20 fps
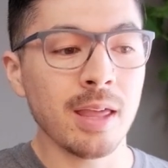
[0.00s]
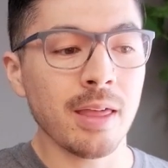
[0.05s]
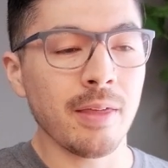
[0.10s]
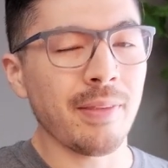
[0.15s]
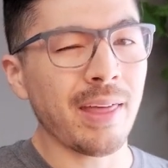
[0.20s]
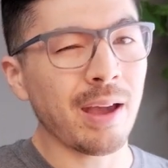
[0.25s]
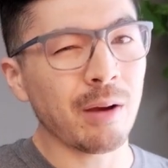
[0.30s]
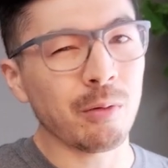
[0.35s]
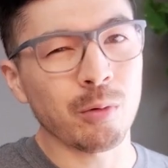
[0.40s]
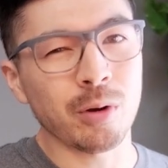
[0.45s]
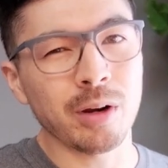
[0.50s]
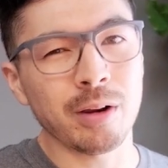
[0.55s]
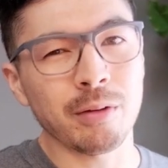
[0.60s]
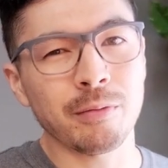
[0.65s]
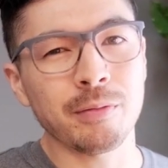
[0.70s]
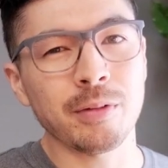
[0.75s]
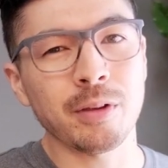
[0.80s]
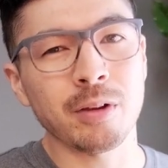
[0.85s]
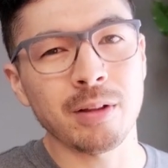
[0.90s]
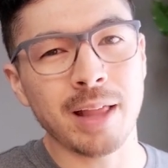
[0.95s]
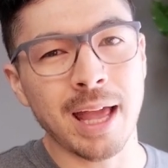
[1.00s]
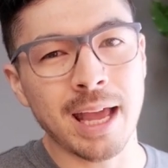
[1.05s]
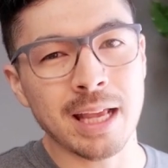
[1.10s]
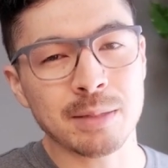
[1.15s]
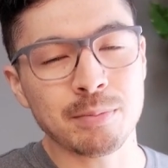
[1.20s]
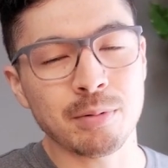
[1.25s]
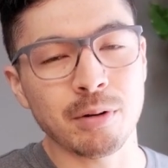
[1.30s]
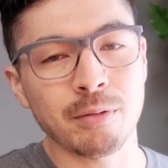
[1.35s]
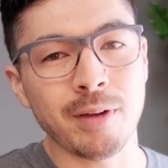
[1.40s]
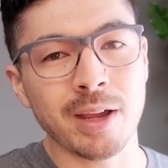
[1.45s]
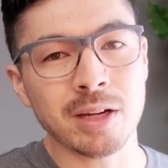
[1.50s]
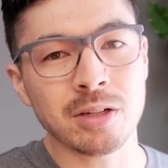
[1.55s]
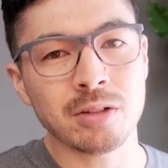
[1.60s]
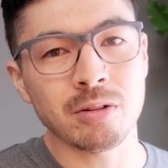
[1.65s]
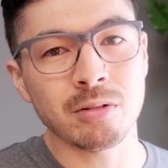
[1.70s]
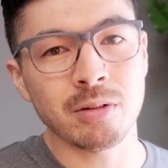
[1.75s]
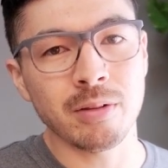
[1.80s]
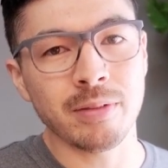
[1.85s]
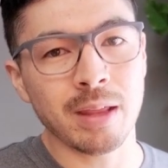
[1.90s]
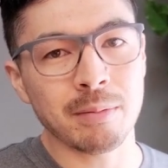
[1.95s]
that wouldn't feel as
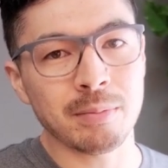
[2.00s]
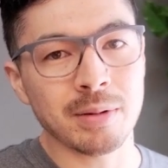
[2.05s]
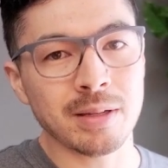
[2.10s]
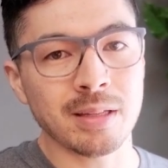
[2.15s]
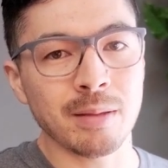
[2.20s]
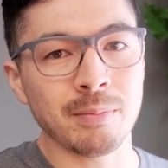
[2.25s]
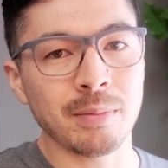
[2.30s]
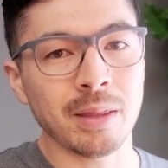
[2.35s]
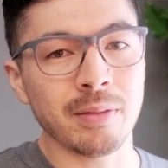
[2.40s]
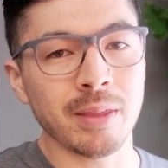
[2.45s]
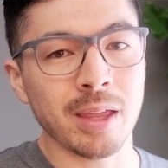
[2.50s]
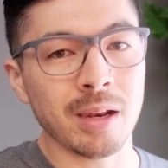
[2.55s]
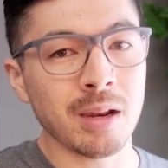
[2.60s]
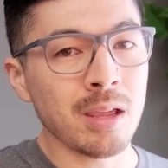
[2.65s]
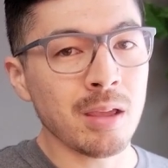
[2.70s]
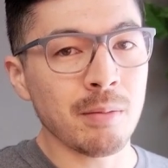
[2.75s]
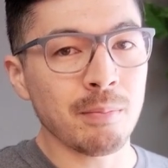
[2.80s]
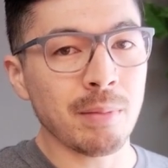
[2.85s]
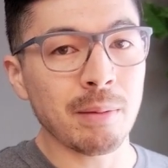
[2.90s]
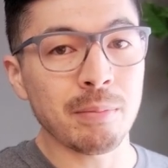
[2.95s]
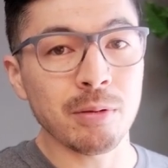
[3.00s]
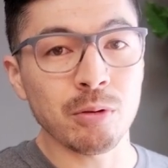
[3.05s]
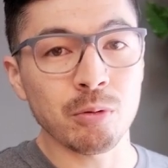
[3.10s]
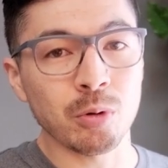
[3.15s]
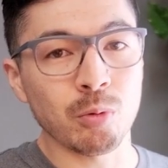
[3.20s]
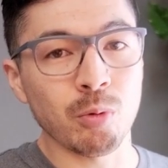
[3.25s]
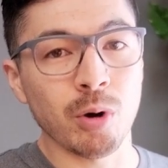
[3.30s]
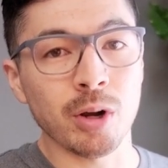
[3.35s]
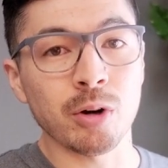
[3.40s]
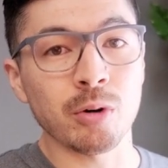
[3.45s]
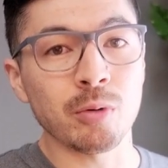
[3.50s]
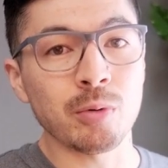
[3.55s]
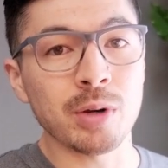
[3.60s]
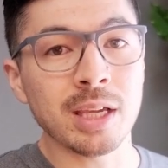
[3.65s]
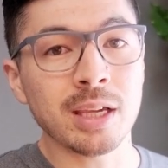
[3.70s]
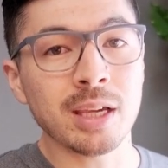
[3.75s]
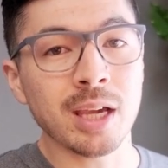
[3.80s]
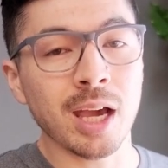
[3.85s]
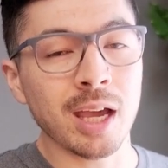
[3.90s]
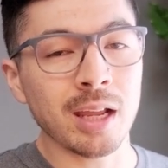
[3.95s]
professional, and that'd be something that maybe you would want to
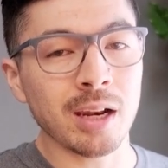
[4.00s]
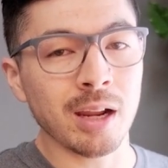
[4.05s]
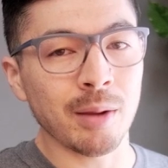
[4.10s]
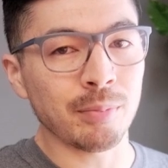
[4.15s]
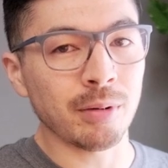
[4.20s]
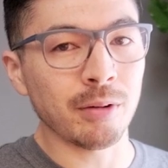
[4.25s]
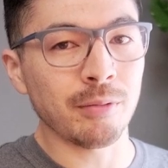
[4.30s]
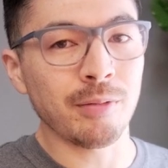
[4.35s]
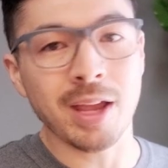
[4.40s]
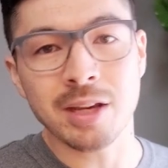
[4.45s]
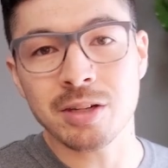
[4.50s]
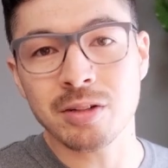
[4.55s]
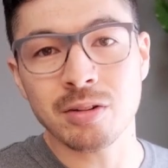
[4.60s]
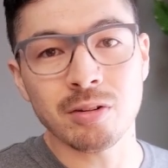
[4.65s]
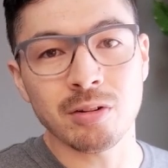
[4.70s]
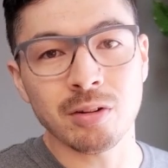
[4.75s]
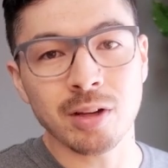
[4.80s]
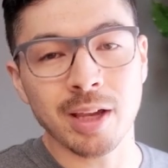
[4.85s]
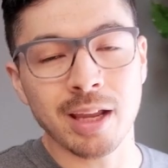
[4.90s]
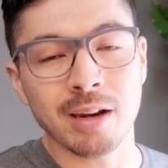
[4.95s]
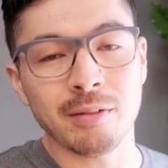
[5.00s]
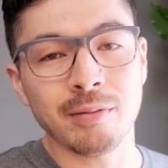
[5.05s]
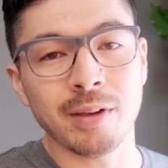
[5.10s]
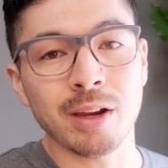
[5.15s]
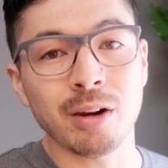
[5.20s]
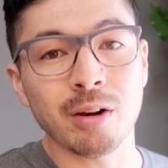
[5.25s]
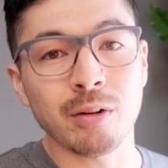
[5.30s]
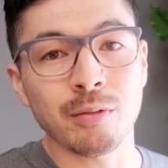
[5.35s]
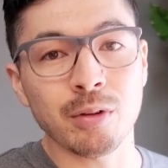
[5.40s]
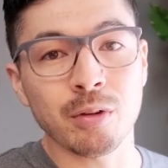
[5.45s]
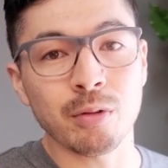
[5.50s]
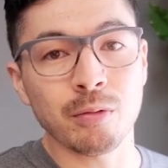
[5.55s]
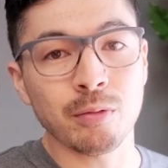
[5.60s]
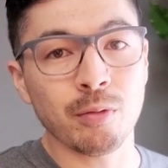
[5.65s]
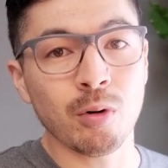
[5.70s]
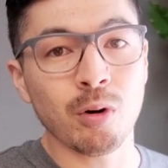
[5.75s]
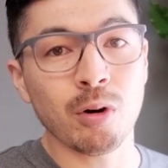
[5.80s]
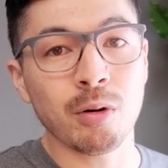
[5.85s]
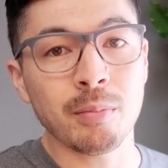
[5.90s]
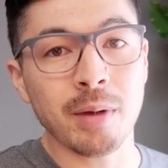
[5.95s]
recut a professional kind of interview
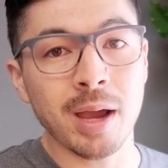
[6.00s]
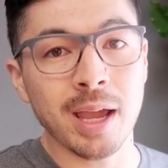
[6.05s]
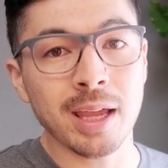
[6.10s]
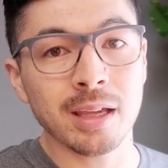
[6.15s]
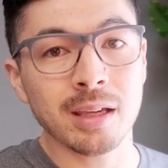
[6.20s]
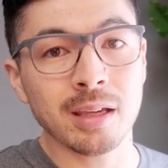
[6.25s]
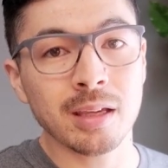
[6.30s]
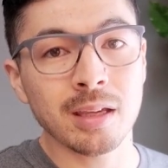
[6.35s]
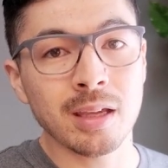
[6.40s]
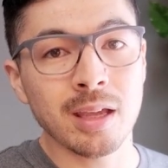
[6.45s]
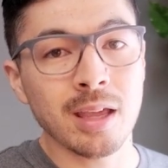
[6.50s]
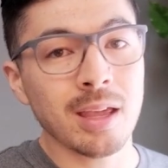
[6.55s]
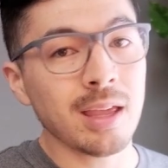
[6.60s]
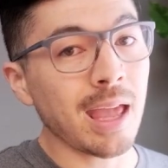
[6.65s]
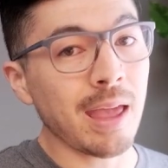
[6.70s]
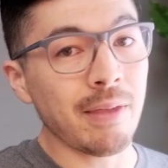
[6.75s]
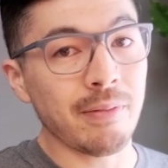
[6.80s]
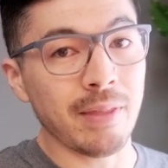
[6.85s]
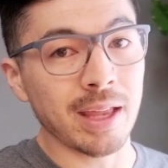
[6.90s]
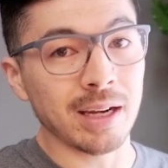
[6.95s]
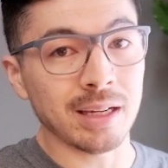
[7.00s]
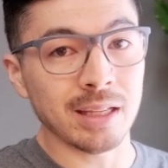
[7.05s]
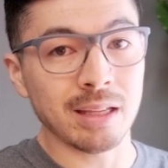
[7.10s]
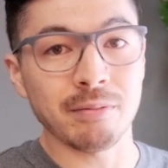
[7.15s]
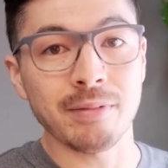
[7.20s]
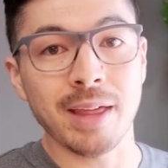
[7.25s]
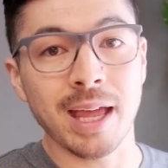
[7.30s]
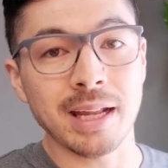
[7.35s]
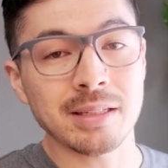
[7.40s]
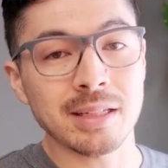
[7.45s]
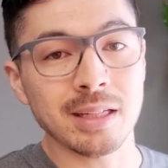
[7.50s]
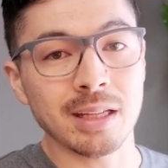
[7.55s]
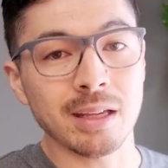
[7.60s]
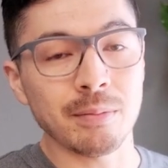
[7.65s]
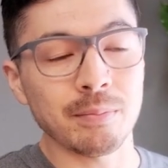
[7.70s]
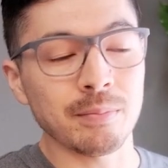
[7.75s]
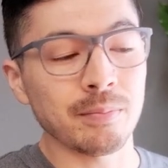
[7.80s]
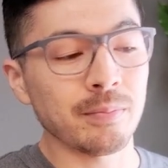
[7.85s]
for Mike and then give that to him.